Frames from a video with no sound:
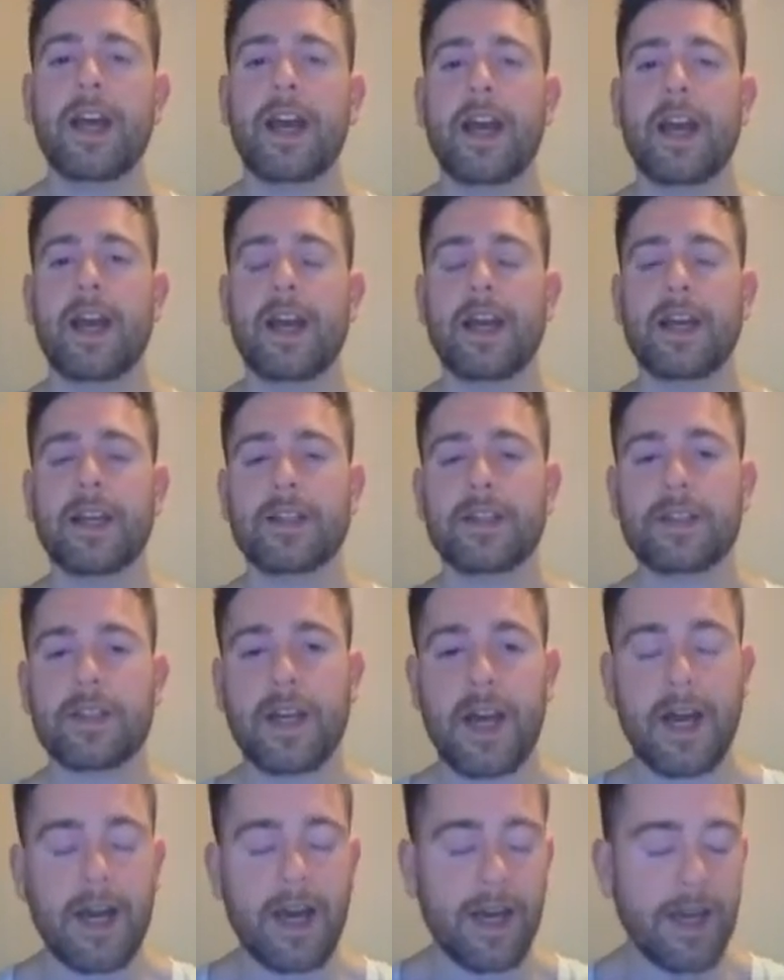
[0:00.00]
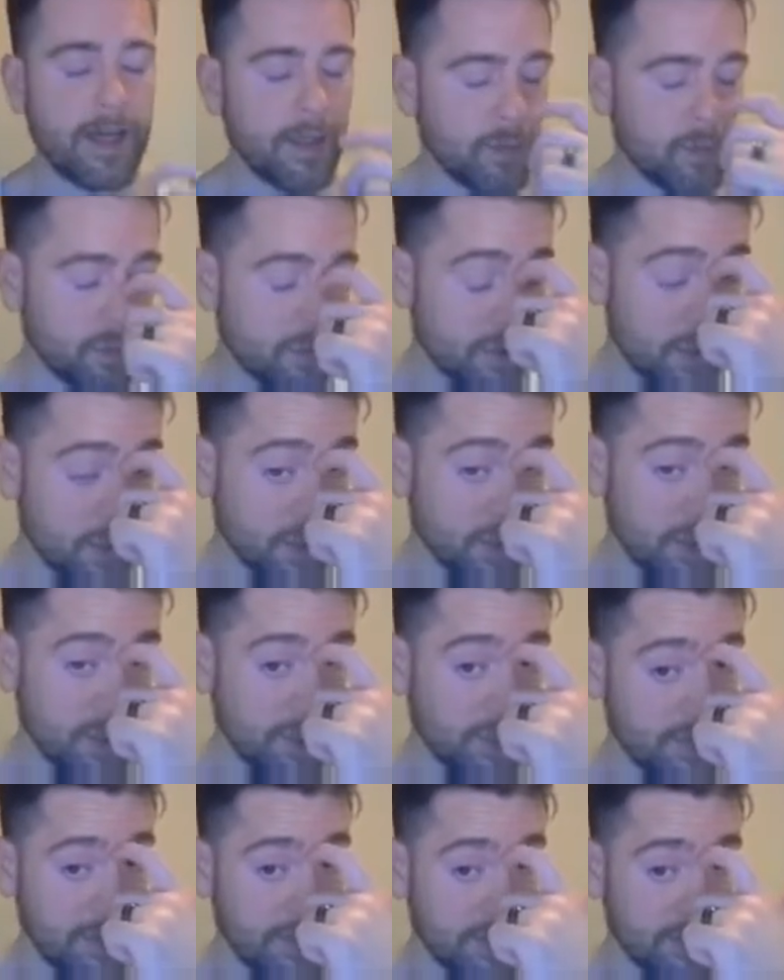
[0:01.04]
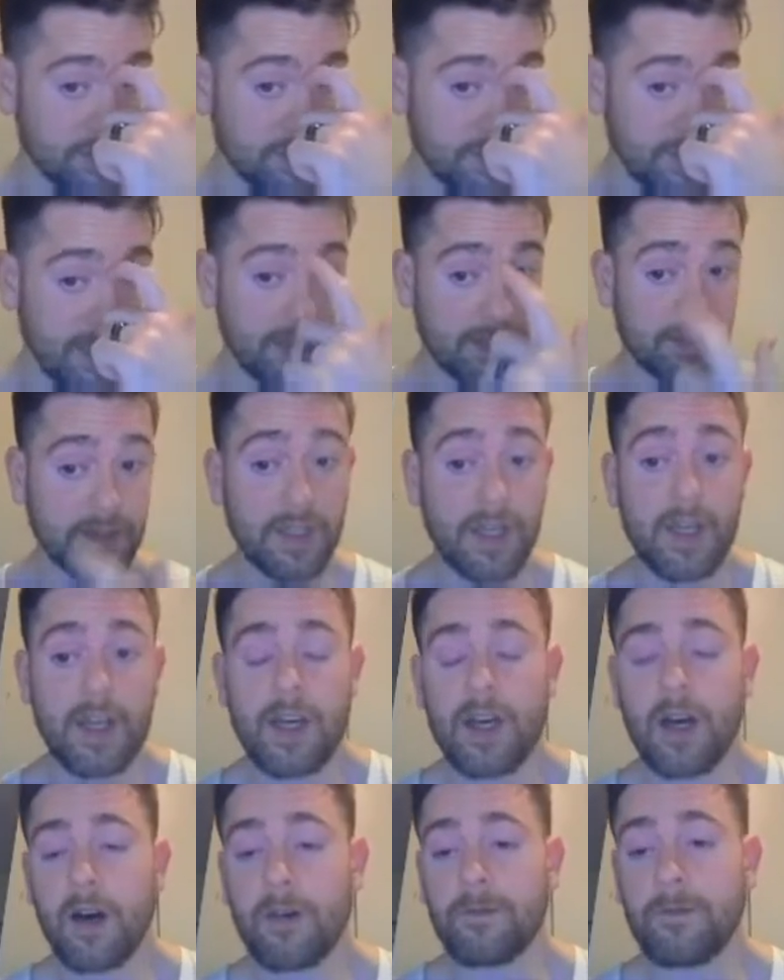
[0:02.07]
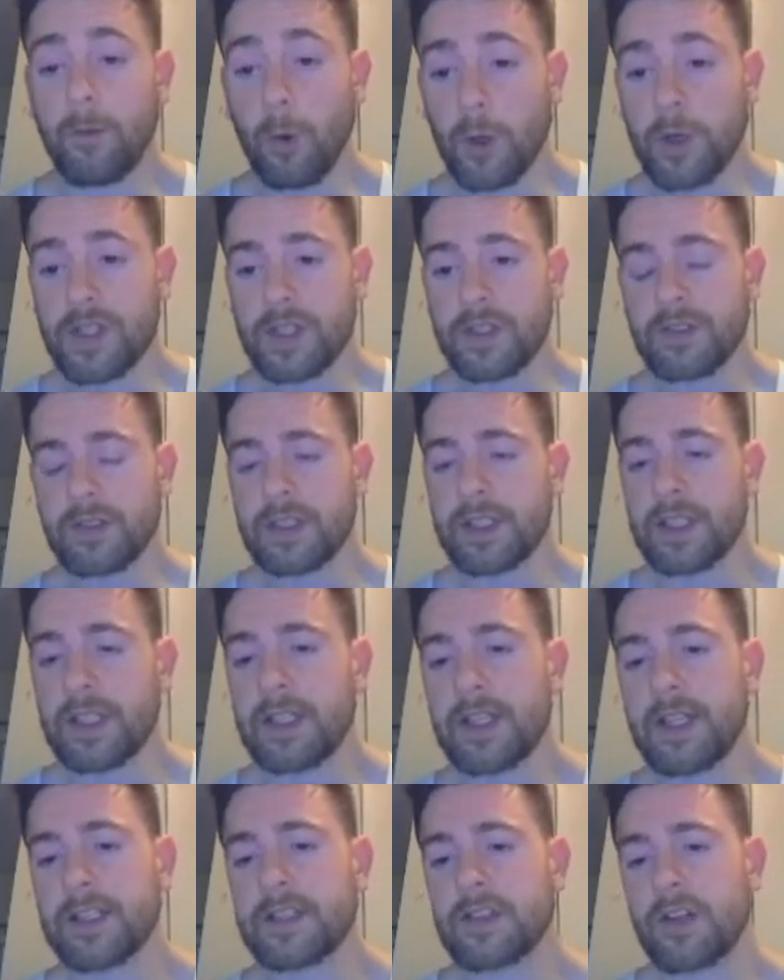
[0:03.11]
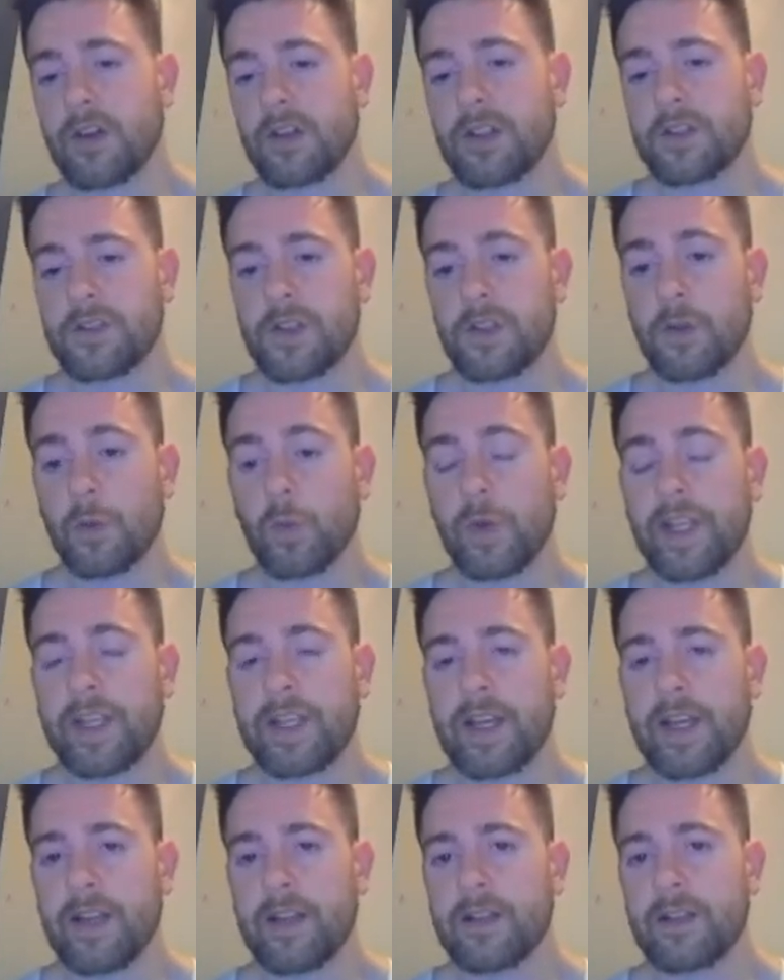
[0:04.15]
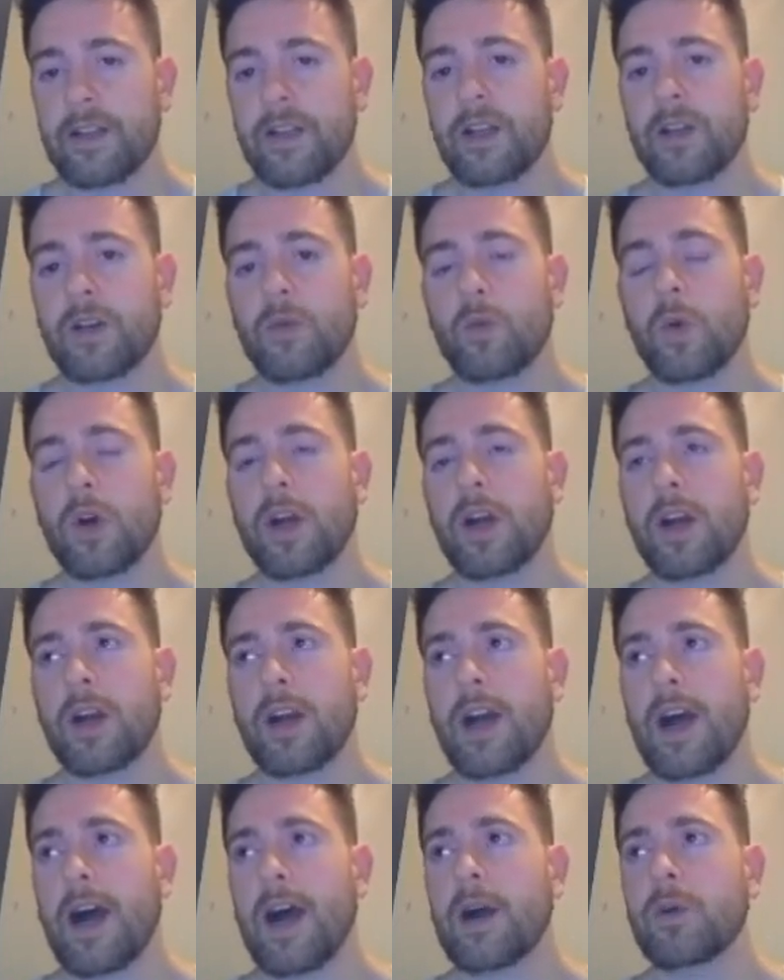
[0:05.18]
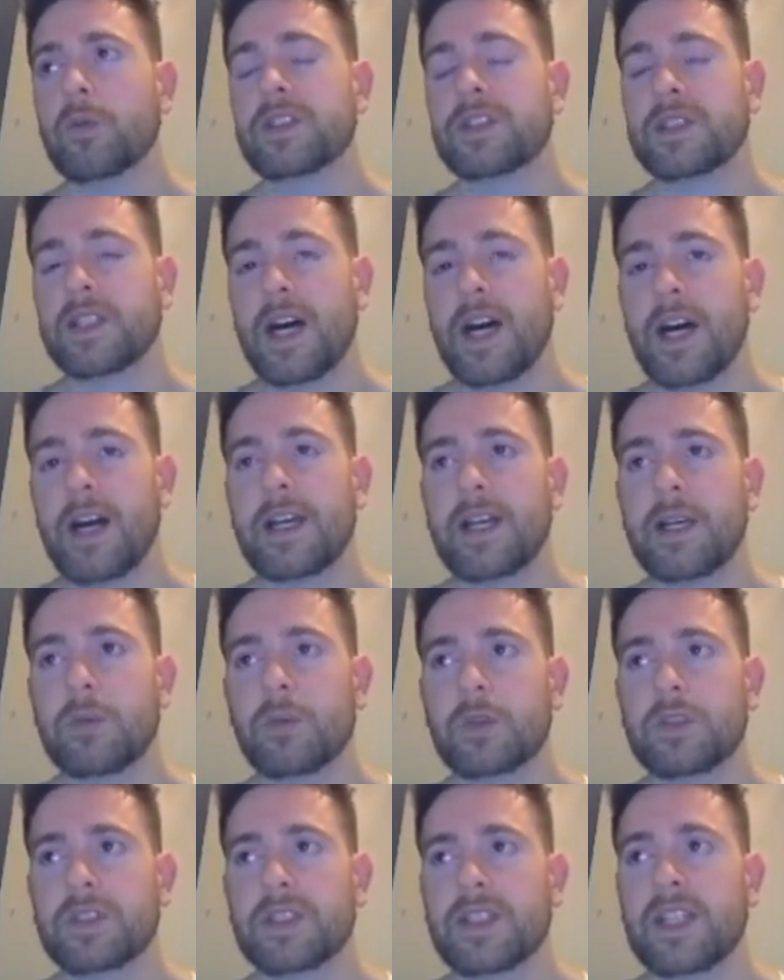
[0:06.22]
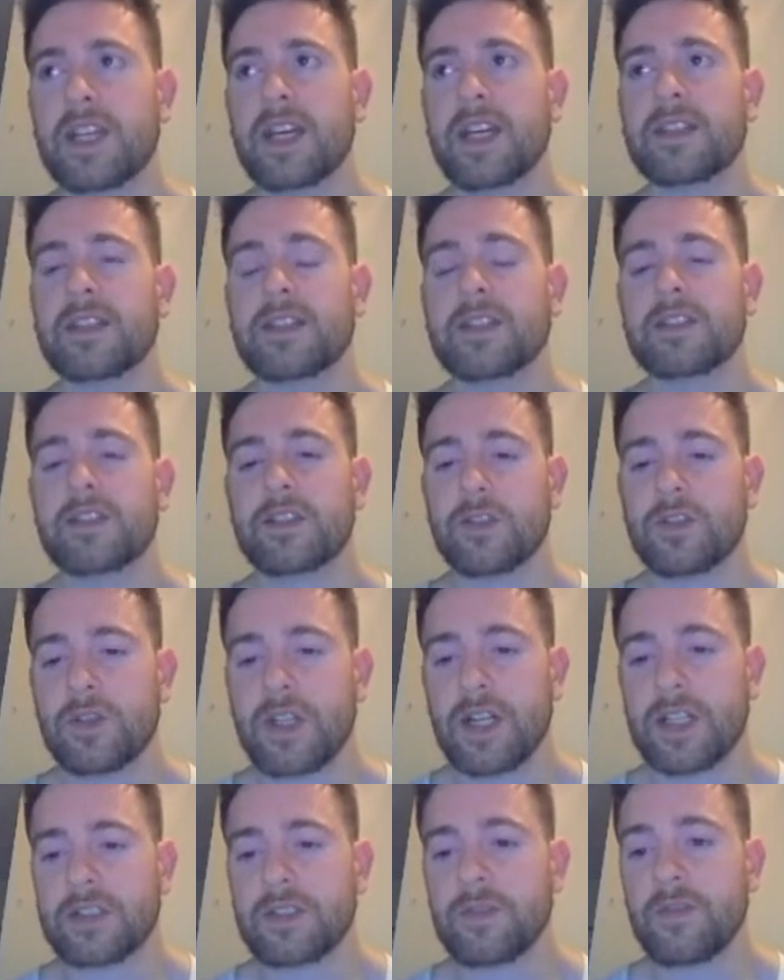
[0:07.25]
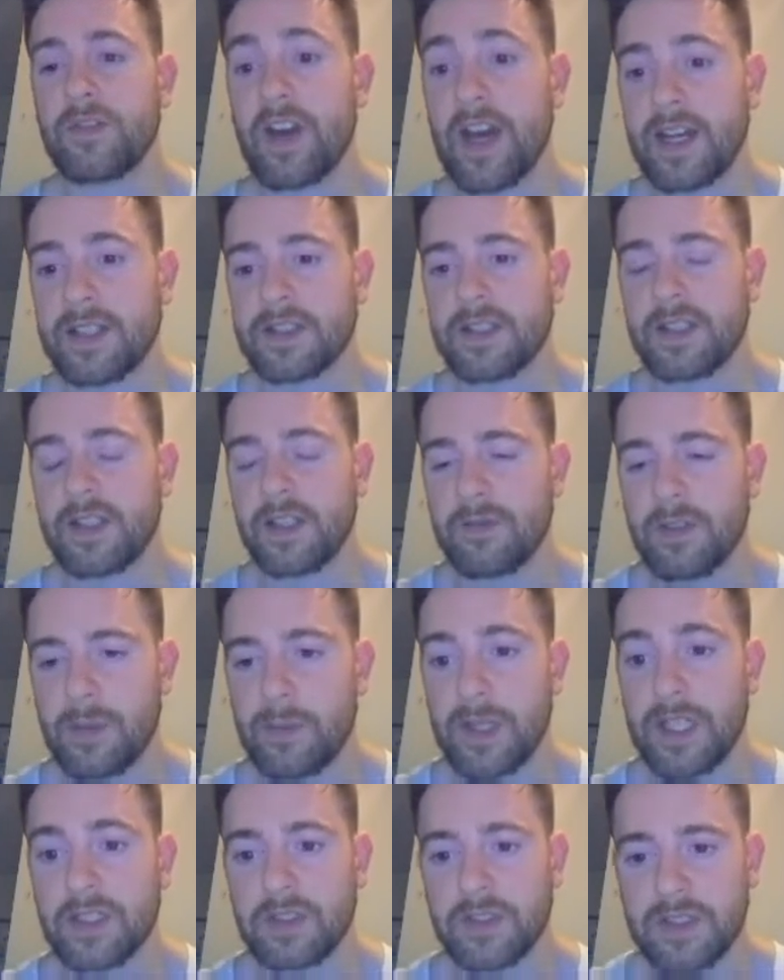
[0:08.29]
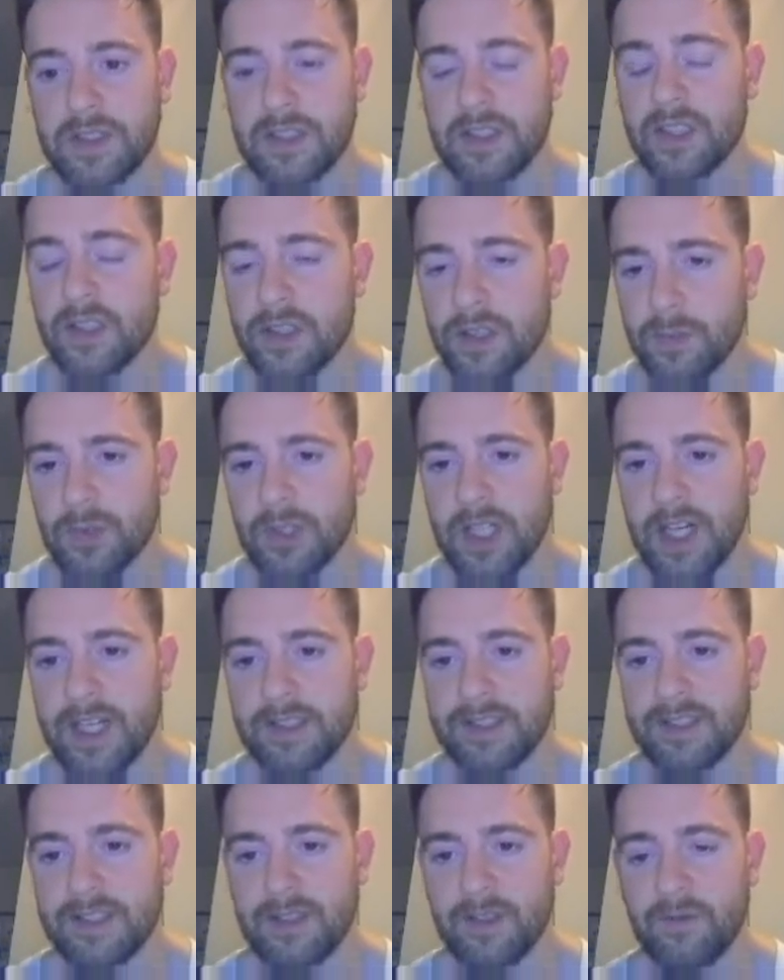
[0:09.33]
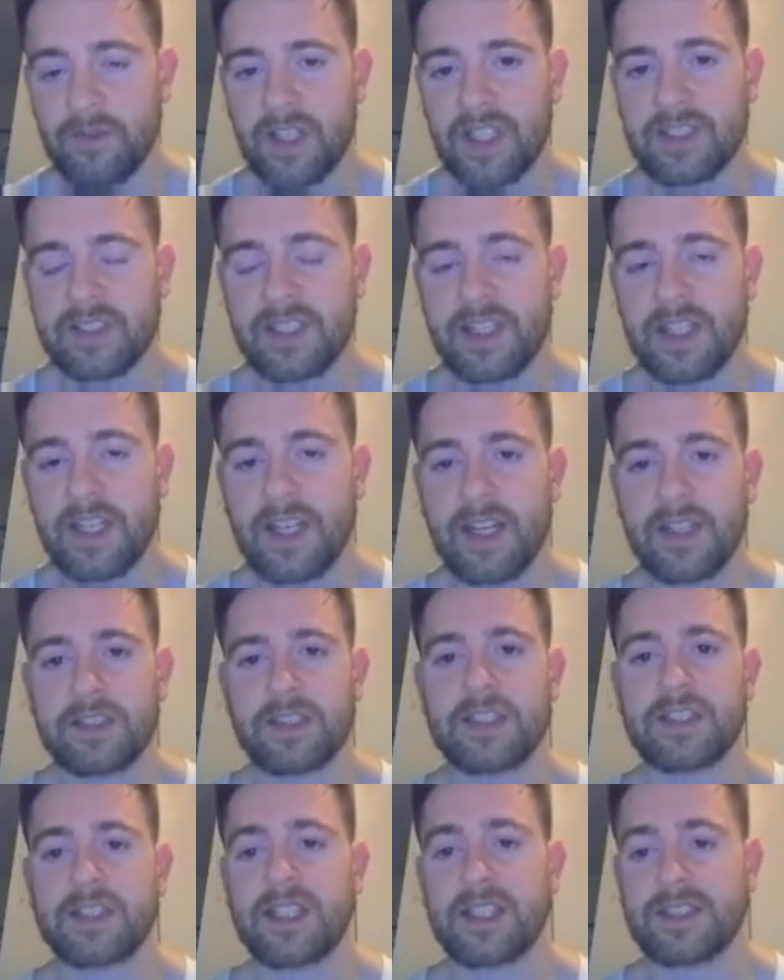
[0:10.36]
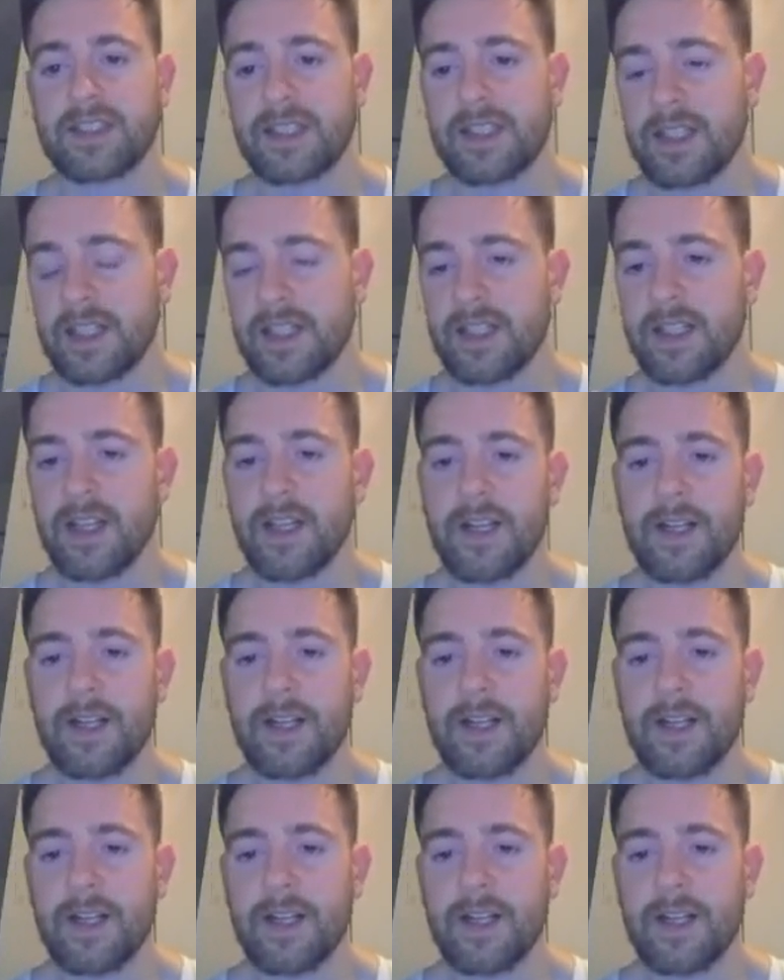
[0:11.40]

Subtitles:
And I was charged sales tax. Unfortunately, it turned into the weekend where I was not able to get this addressed fast enough. I'm actually still in the process of fixing it. I just sent it in.